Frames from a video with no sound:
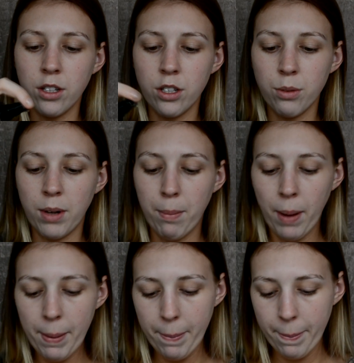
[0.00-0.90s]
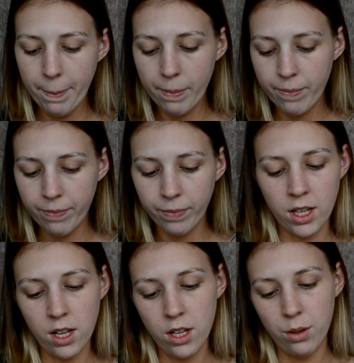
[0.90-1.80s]
Just one pump.
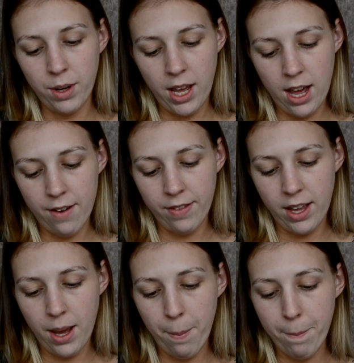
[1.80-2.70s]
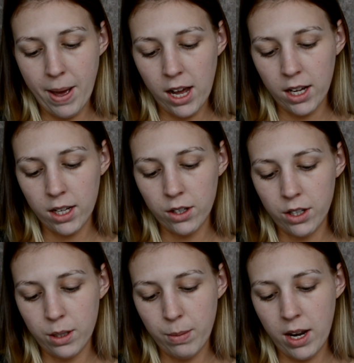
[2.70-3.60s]
We have the MAC
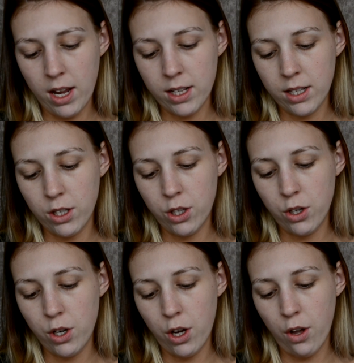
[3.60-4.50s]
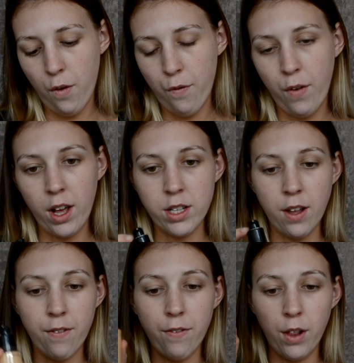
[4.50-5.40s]
Cosmetics Studio Fix
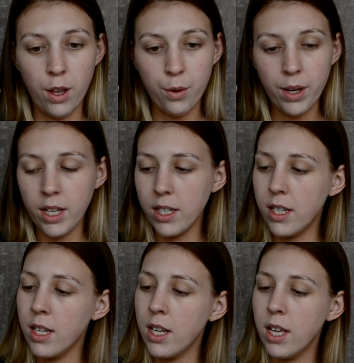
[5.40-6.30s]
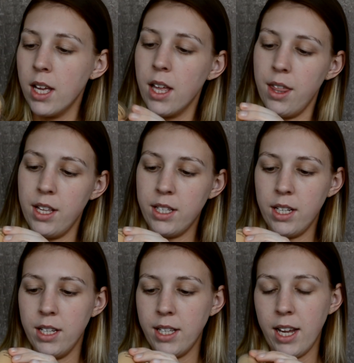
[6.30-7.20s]
Fluid. This
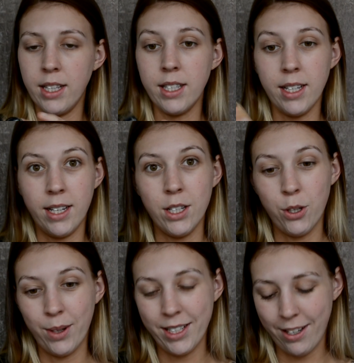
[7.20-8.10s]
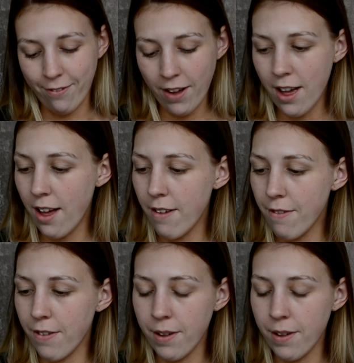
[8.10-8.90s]
is NC25.